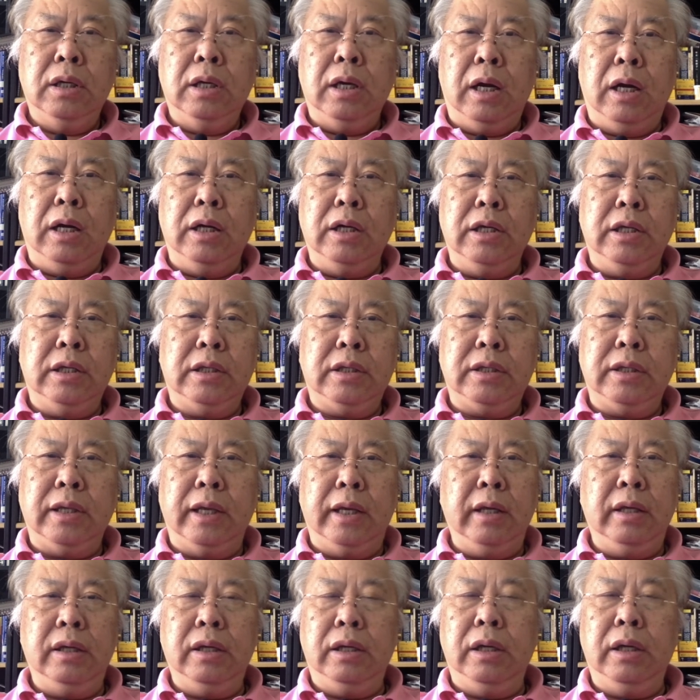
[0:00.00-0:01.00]
I
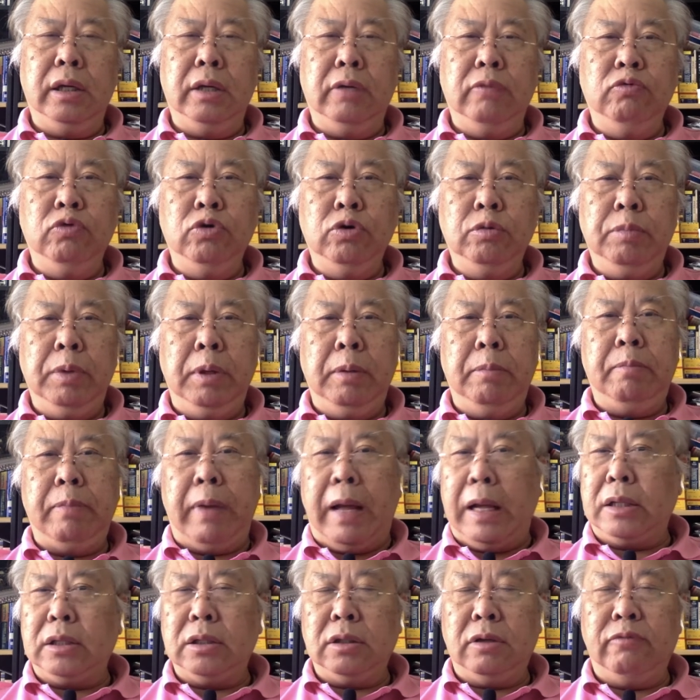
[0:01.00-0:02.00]
think it will be
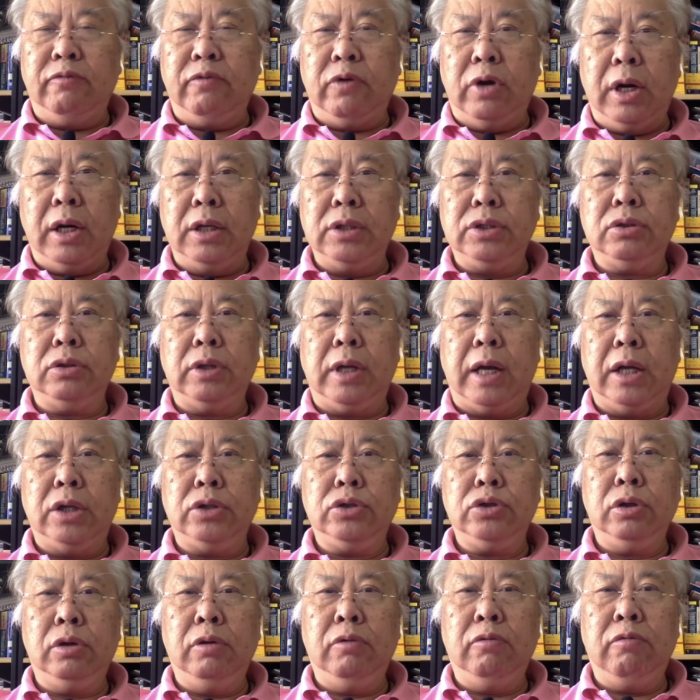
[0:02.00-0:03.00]
better for us to
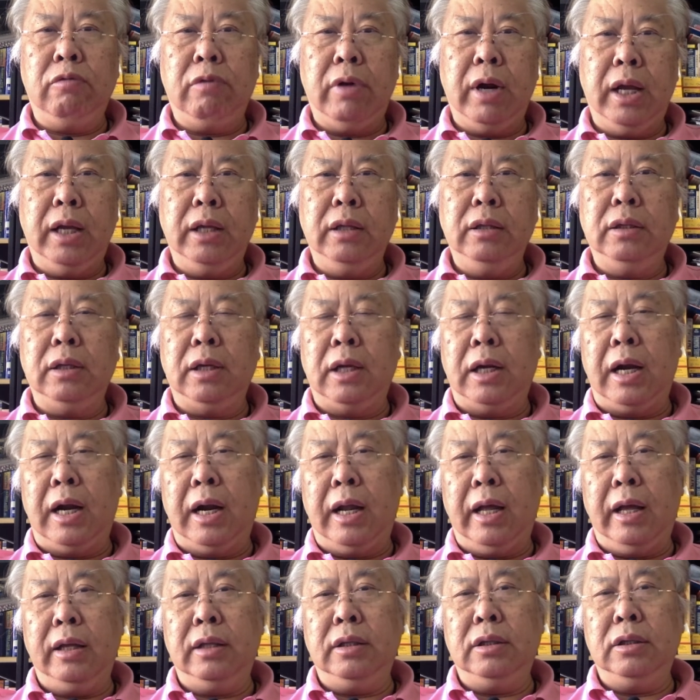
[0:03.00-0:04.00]
actually rent a
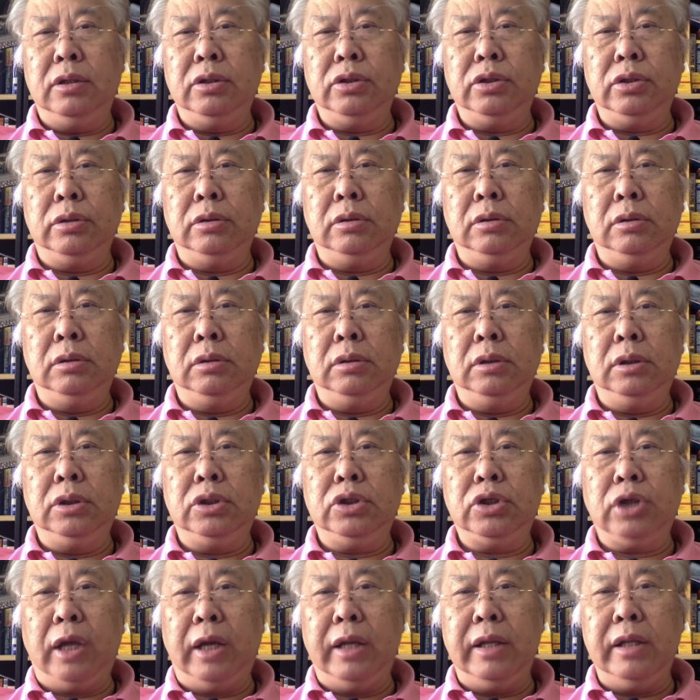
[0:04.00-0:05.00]
land to the
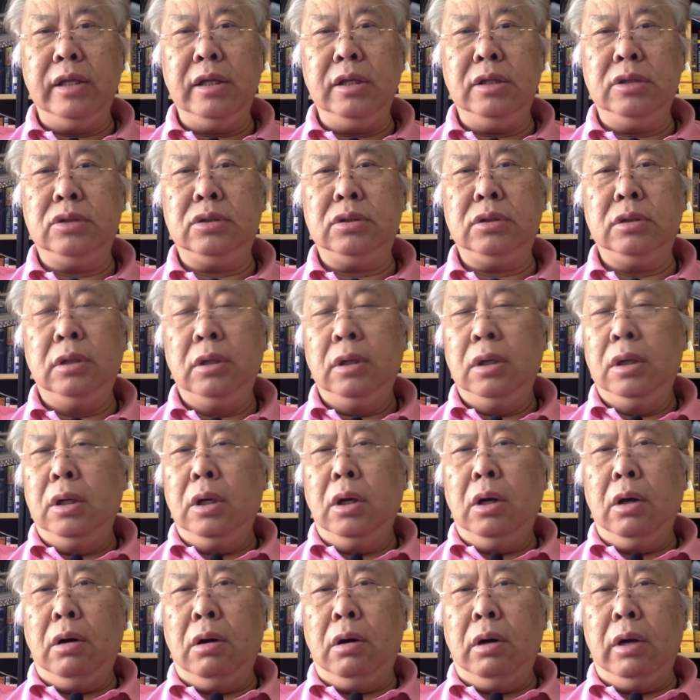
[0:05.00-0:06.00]
Chinese
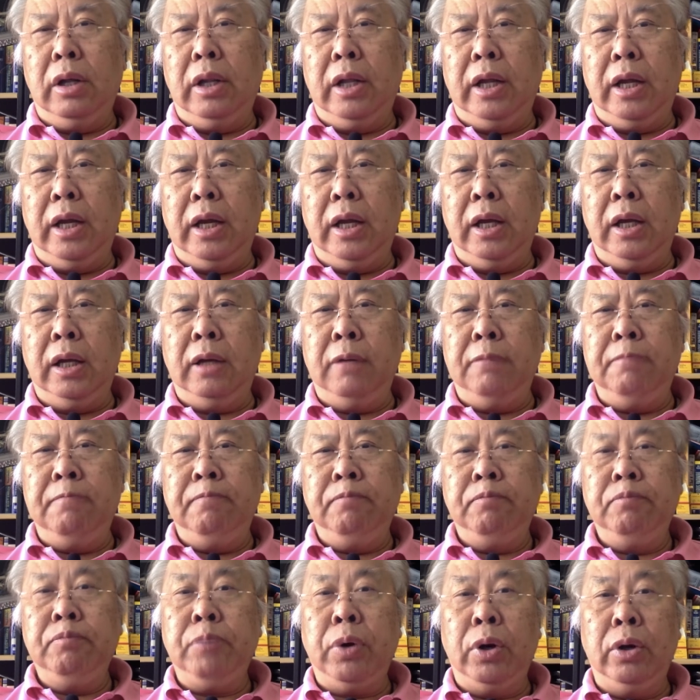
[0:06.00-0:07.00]
on a
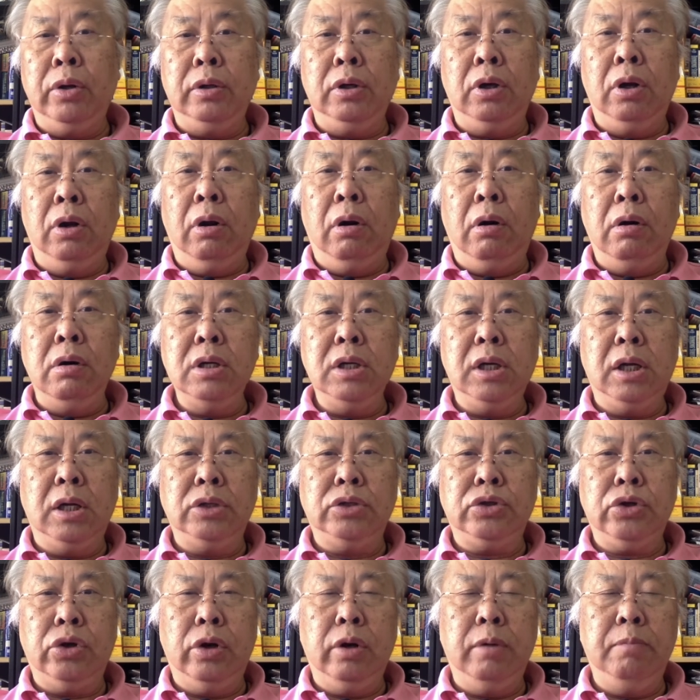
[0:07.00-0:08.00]
longer
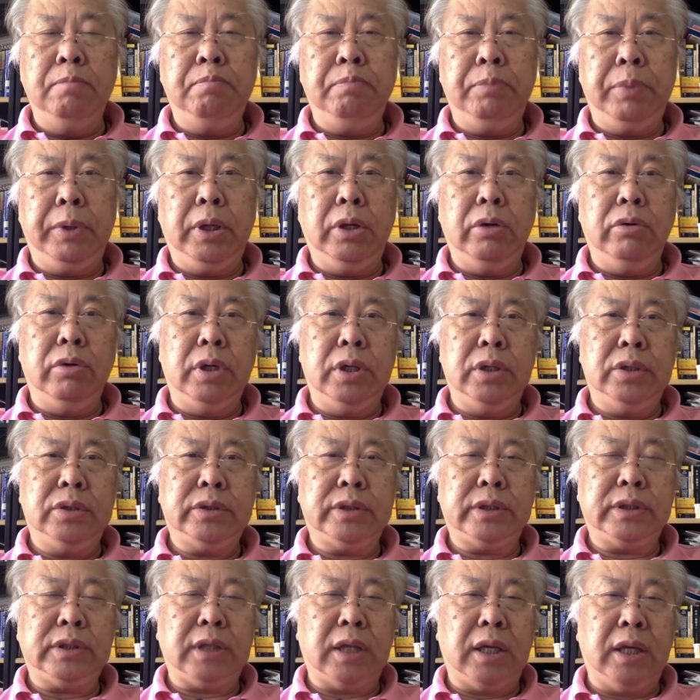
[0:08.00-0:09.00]
term period,
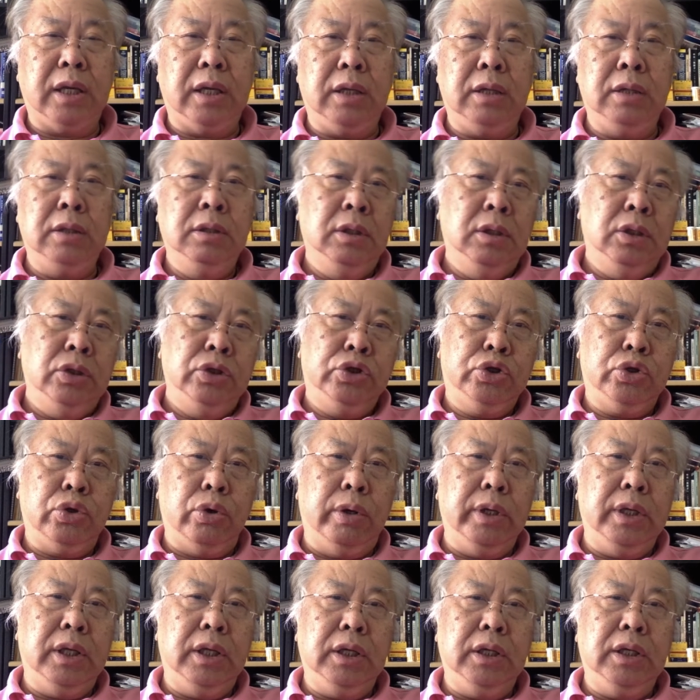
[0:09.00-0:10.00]
say
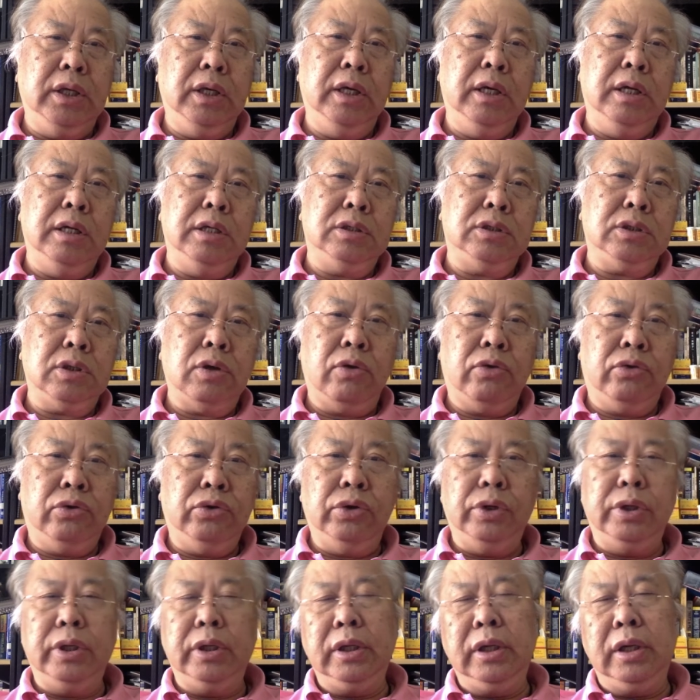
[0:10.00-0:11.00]
20 years,
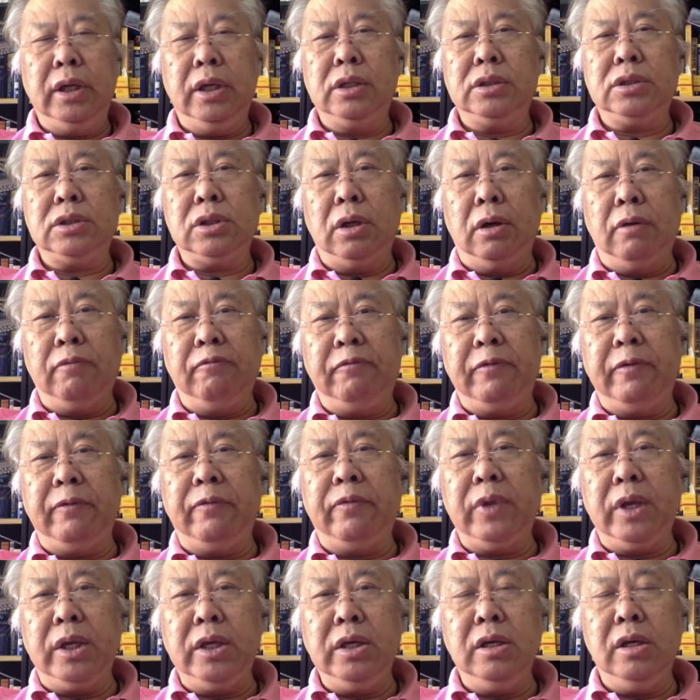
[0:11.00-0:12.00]
30 years, or
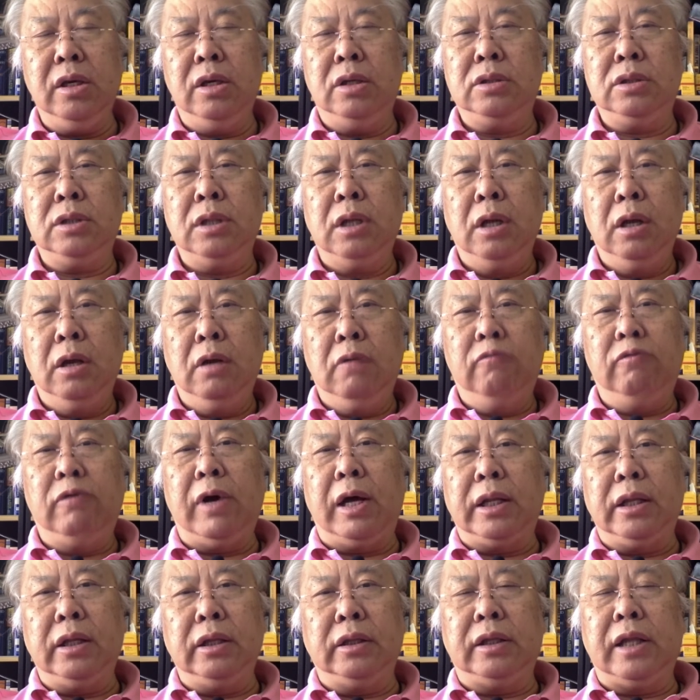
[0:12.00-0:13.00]
50 years,
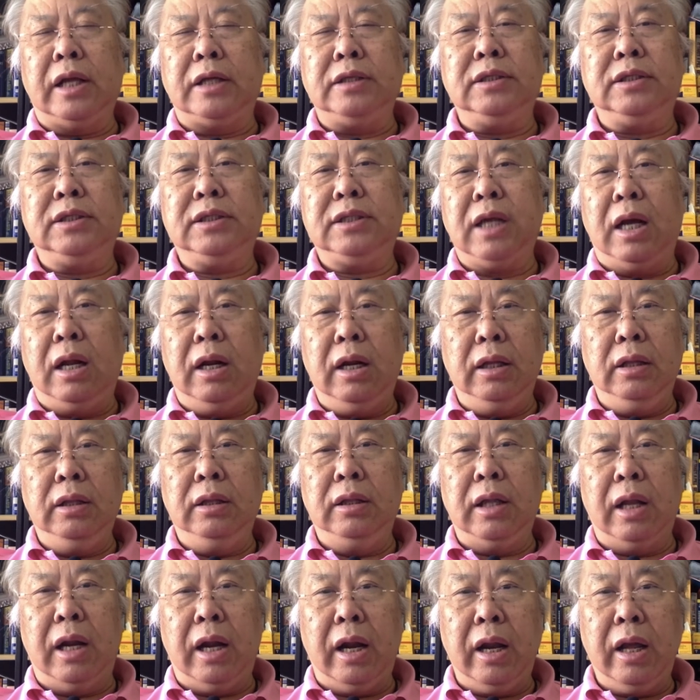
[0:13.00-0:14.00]
rather than selling
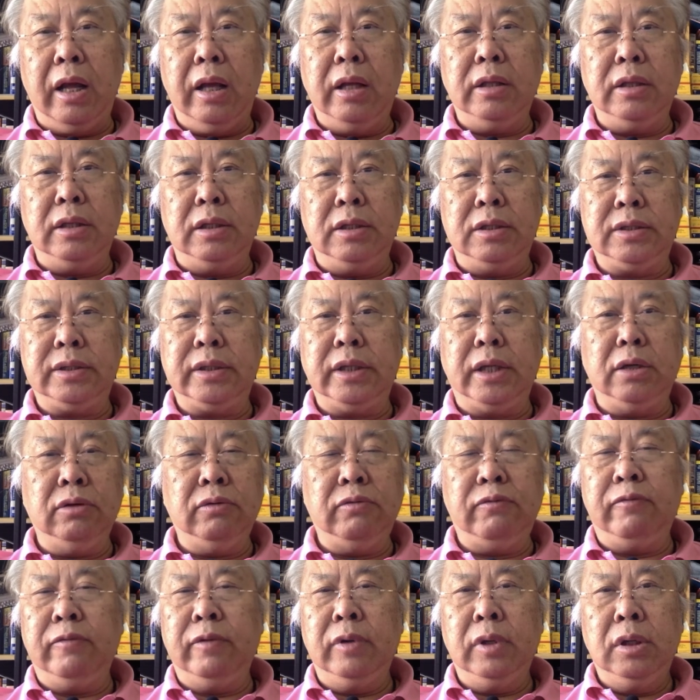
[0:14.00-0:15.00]
the land
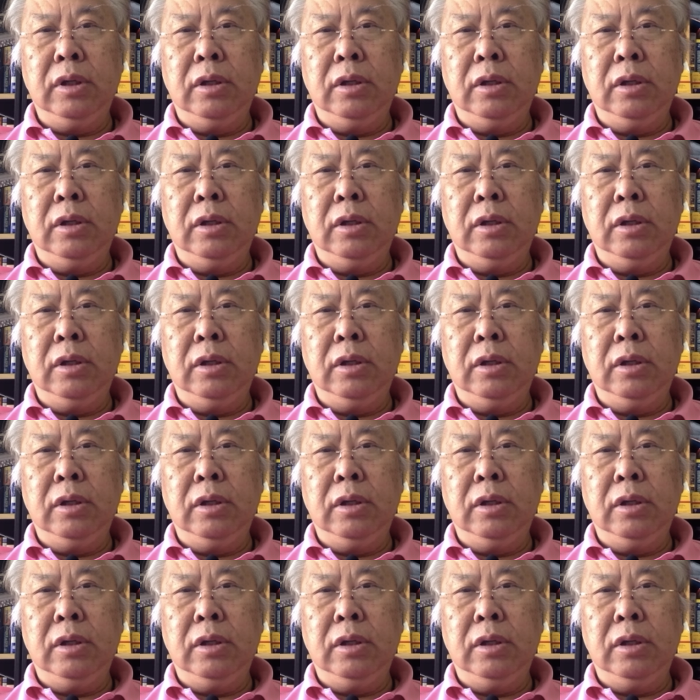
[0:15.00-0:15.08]
itself.